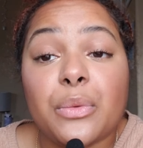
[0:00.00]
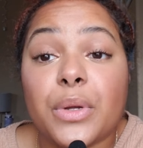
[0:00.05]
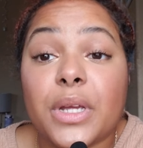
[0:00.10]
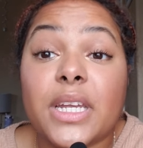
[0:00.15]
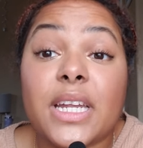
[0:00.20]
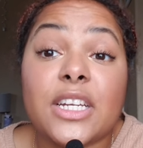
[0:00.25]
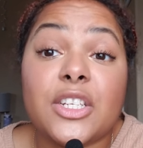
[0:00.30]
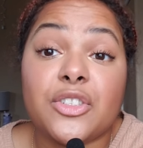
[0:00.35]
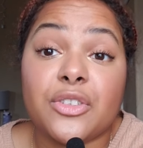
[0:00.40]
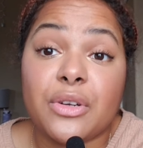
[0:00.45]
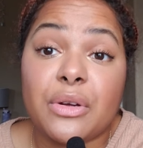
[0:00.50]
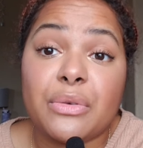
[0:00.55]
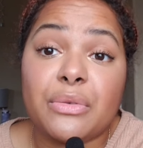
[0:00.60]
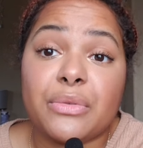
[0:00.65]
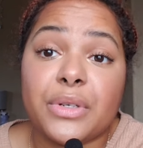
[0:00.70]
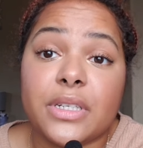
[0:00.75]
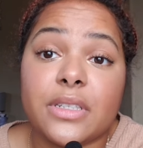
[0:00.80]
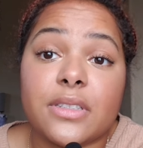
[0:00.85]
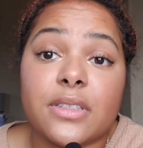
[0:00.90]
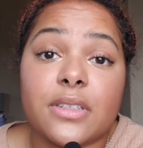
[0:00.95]
read at your own
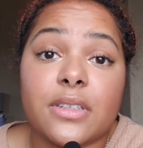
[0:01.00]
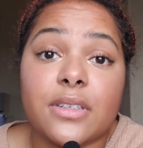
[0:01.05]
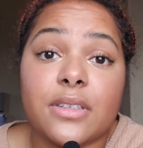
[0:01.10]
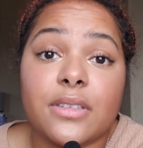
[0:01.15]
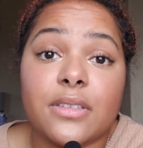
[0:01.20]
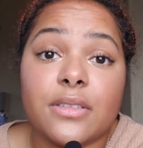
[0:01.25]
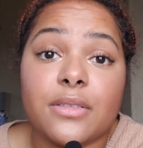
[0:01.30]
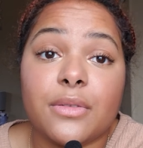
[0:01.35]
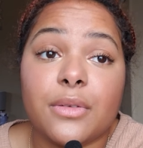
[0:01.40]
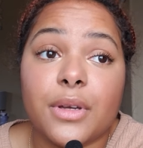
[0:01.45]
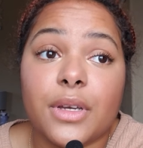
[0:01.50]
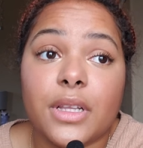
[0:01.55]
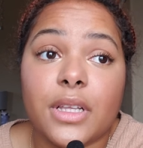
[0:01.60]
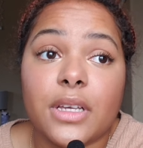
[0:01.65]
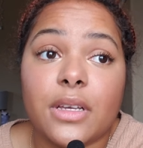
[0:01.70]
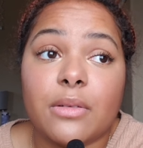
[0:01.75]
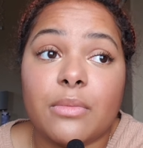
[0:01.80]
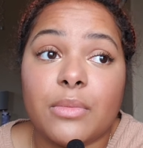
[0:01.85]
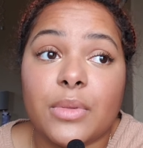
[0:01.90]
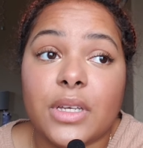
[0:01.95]
risk,
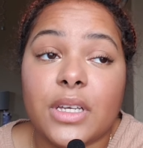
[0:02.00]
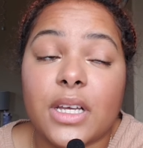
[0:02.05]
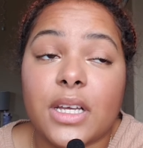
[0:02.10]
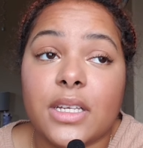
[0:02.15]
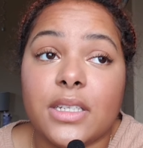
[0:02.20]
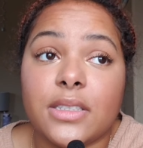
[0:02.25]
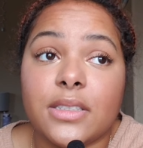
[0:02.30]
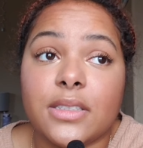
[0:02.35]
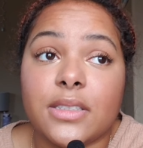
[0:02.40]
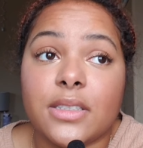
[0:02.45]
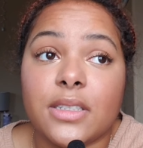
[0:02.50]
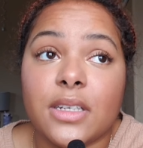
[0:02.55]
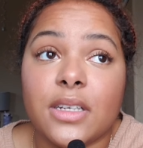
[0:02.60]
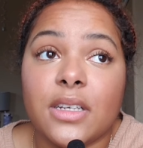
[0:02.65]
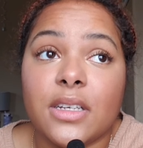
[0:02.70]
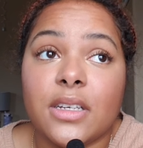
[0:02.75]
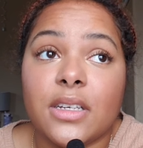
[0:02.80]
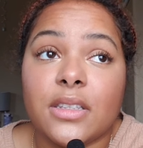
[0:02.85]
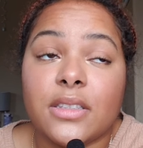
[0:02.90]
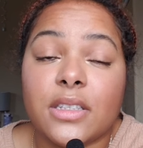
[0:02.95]
really, because
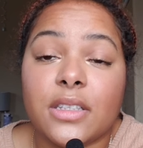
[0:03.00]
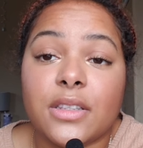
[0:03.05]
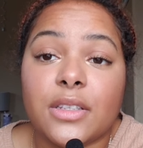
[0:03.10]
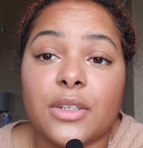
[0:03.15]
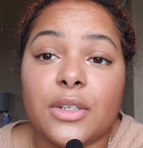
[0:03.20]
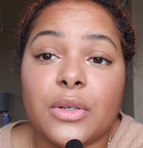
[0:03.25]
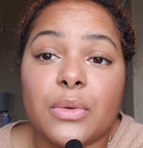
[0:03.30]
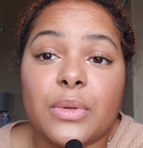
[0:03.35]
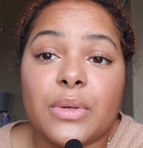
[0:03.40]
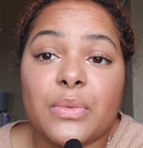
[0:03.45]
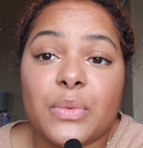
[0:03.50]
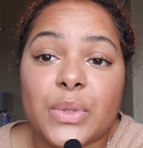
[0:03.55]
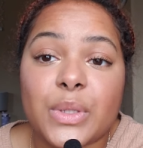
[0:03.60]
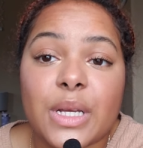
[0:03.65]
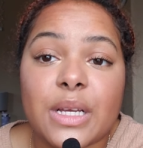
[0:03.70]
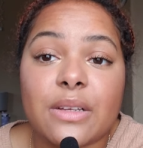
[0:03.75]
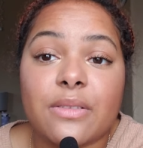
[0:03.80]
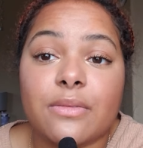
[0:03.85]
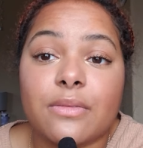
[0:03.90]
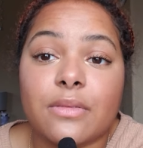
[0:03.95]
the third one
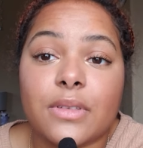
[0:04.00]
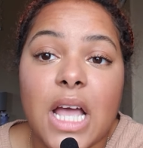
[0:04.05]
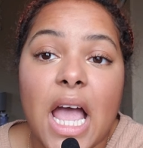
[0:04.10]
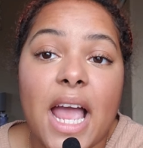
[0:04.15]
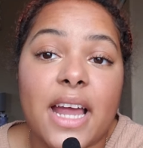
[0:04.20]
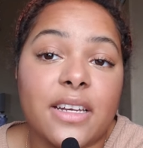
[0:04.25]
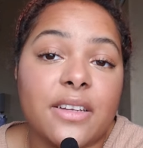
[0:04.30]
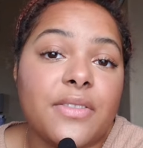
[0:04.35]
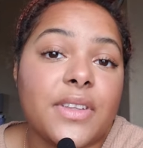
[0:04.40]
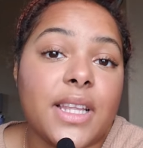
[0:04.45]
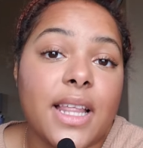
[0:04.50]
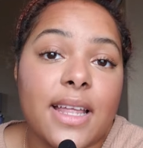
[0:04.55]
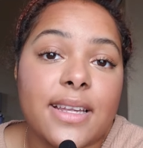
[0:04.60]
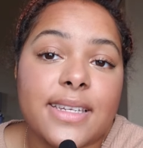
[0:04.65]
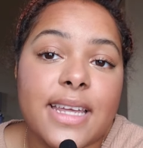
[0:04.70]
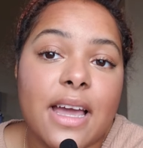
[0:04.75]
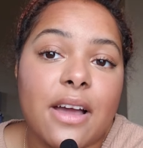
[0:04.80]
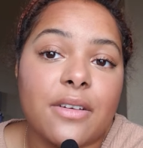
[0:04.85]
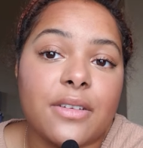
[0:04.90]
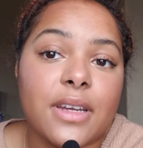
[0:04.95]
was kind of a
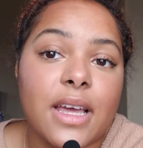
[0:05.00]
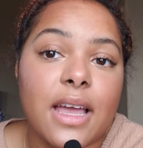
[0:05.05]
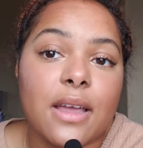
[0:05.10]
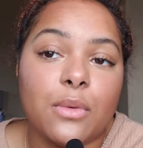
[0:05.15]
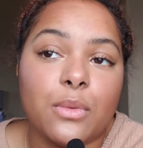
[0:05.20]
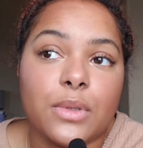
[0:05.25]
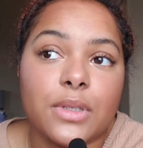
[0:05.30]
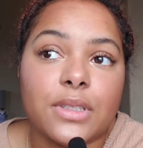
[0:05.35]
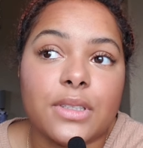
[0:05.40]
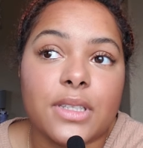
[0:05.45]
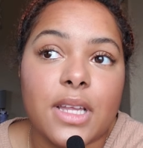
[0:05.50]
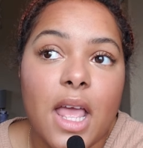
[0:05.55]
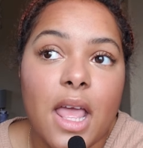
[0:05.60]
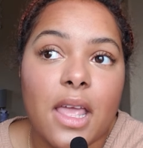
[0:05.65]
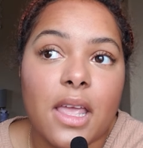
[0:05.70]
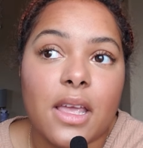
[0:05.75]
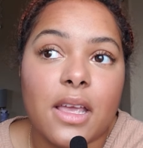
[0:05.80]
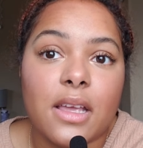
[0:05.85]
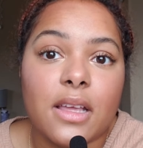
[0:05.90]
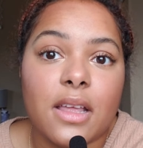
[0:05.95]
letdown, I will
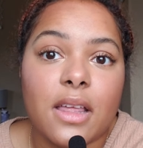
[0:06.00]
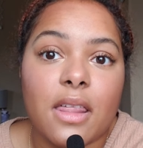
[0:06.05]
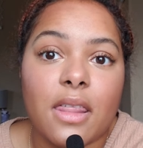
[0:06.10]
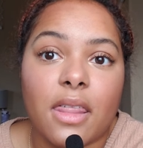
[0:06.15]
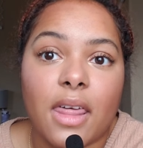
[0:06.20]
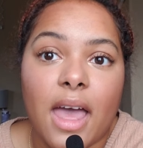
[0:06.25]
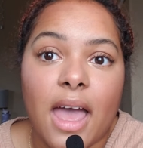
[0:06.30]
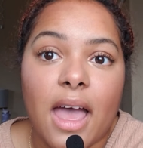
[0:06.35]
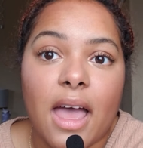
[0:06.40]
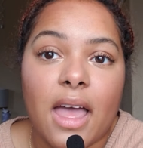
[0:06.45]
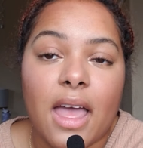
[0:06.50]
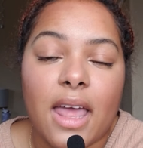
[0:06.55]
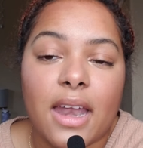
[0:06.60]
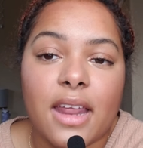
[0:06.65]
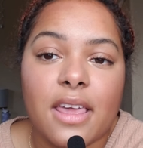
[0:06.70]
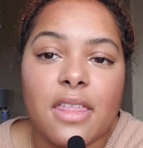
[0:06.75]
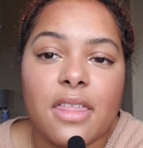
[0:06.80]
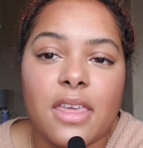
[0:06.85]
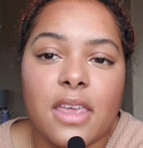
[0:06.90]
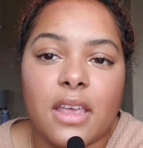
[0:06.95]
say that.
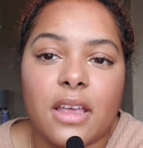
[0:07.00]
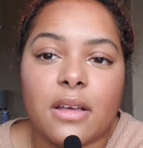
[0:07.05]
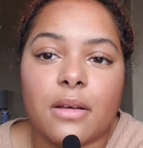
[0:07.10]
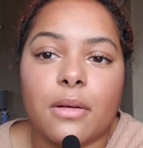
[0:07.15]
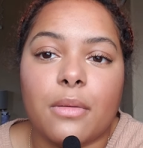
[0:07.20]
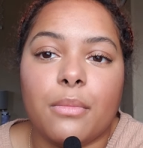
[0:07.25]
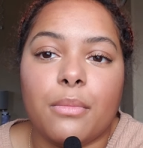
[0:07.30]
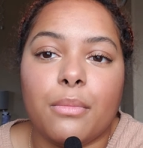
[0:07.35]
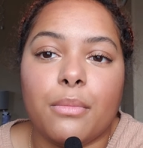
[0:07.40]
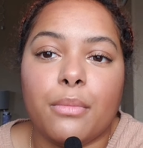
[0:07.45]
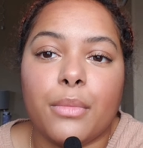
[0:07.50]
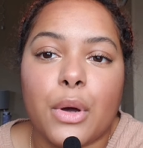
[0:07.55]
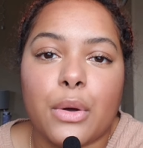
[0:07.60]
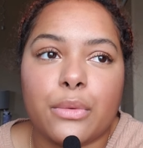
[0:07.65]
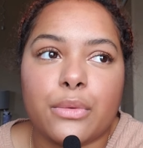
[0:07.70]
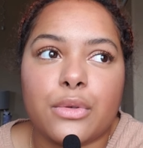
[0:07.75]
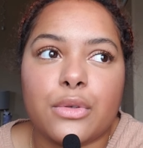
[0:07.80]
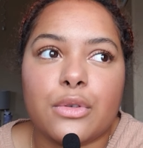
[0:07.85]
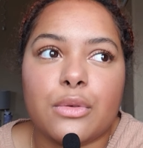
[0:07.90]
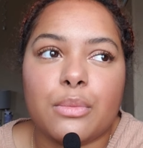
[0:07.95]
And I think
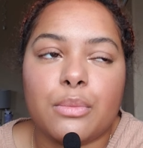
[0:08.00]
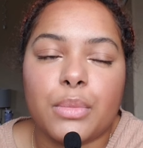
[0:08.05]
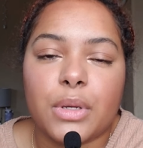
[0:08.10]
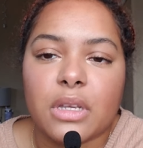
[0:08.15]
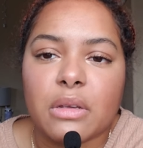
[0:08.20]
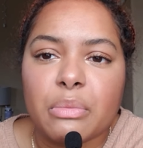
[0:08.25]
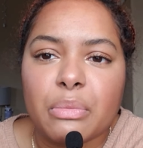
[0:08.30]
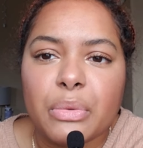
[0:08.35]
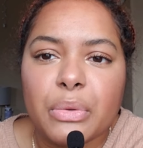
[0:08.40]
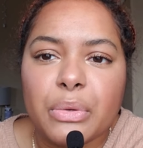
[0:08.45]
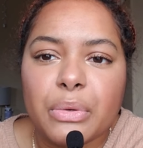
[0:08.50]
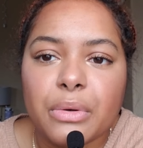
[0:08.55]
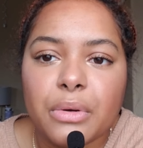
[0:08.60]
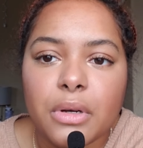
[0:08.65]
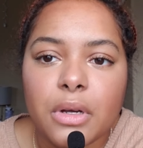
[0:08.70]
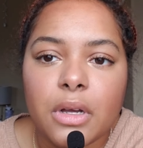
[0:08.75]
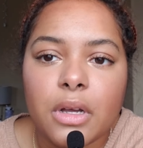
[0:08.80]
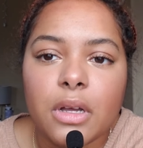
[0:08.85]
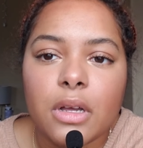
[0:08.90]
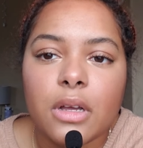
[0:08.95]
most
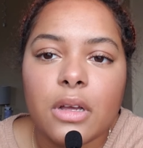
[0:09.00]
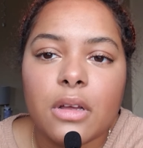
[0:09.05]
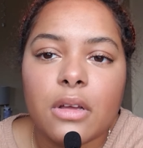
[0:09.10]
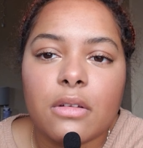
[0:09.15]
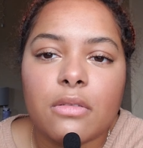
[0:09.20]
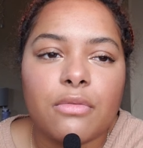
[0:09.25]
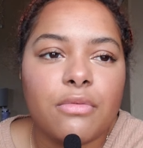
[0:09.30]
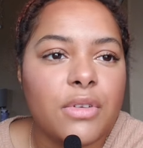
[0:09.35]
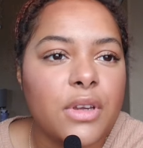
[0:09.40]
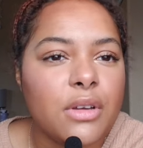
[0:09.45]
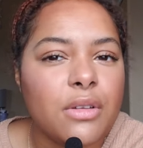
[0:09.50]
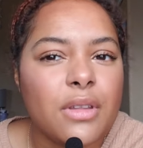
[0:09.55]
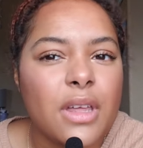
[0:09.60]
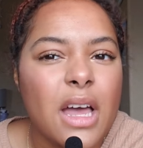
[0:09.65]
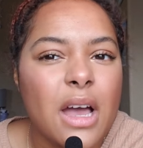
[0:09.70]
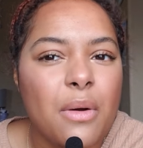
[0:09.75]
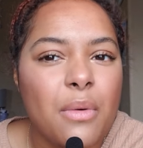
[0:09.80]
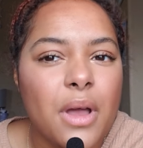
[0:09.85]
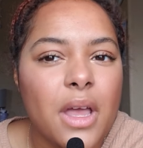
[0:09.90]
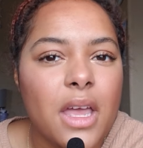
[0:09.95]
people feel
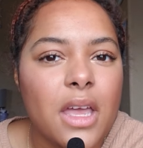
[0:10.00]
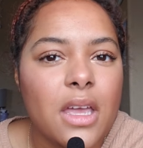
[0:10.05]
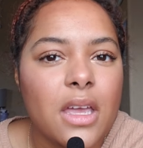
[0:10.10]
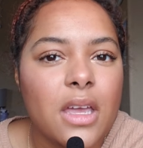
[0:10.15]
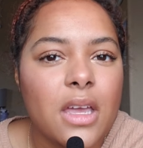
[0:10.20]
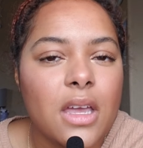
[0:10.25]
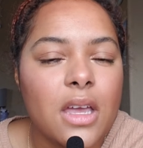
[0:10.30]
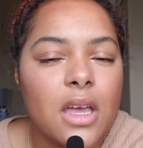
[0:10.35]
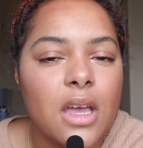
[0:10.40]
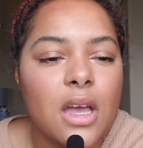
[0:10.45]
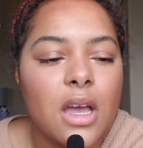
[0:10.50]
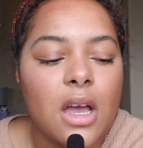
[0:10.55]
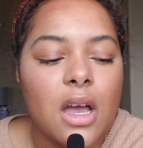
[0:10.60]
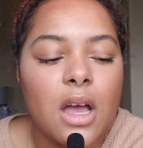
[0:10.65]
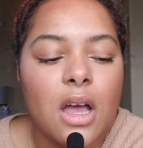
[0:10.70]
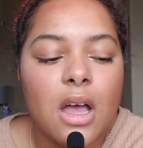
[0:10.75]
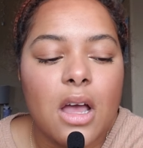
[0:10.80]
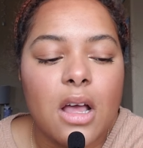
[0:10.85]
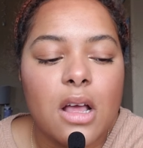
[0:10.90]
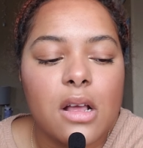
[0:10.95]
that way.
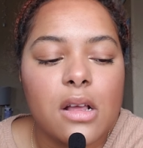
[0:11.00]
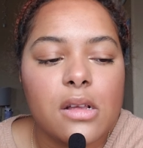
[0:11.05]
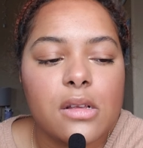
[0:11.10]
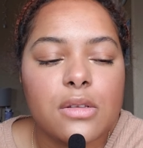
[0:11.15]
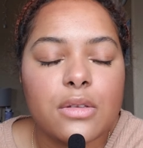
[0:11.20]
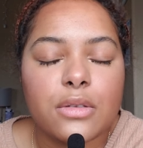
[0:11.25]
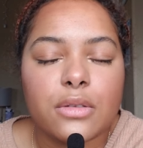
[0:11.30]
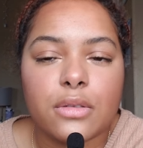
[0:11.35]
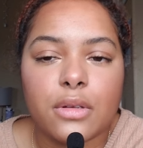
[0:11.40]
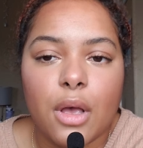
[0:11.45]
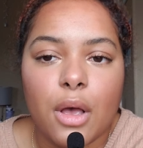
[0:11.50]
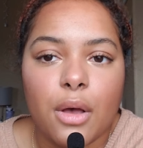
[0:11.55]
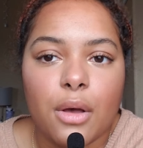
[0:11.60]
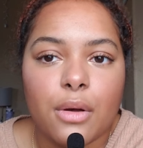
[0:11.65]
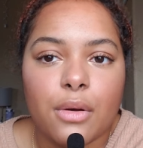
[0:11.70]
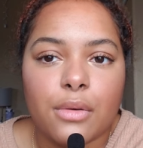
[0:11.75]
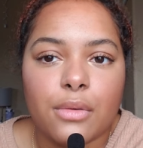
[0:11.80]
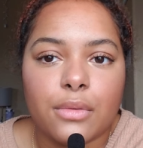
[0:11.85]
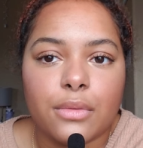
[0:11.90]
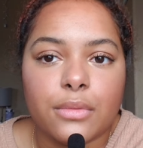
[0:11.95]

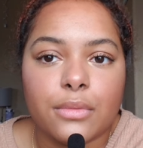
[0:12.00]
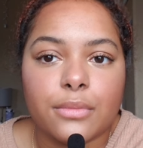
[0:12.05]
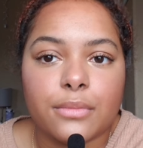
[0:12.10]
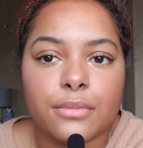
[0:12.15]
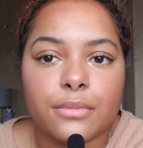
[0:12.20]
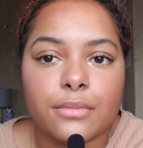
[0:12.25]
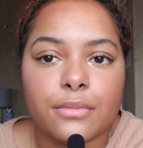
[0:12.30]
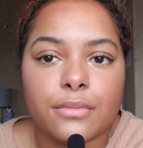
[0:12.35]
So